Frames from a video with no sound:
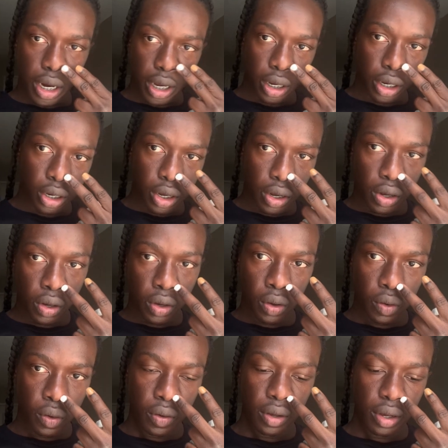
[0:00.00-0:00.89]

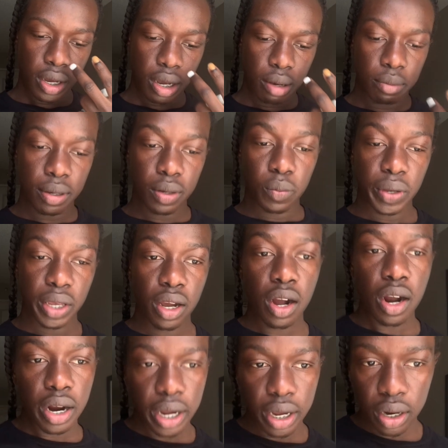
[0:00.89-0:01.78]
go, I mean, we
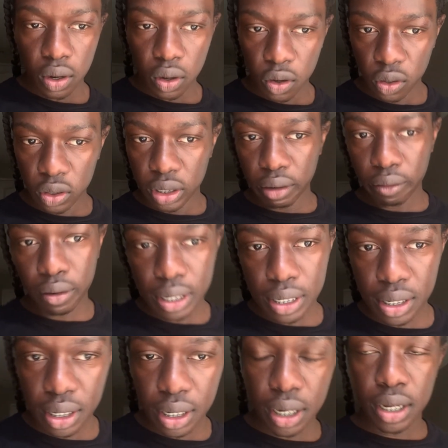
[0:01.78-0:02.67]
are in a whole different
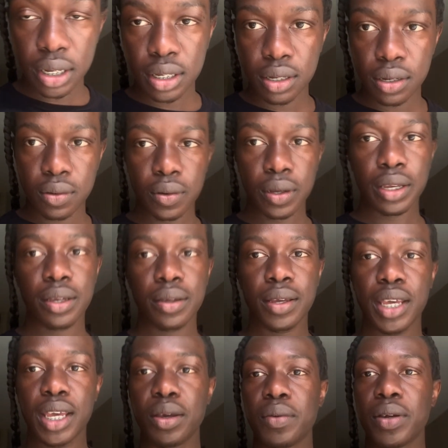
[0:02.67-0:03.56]
city, so
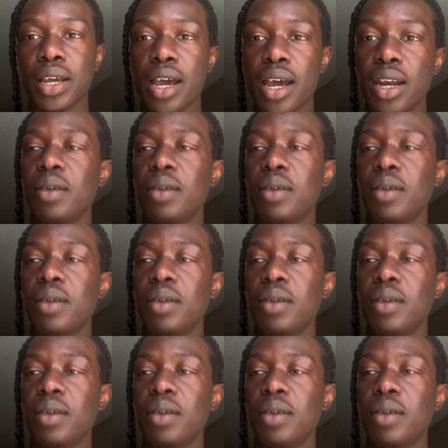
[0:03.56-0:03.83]
it would kind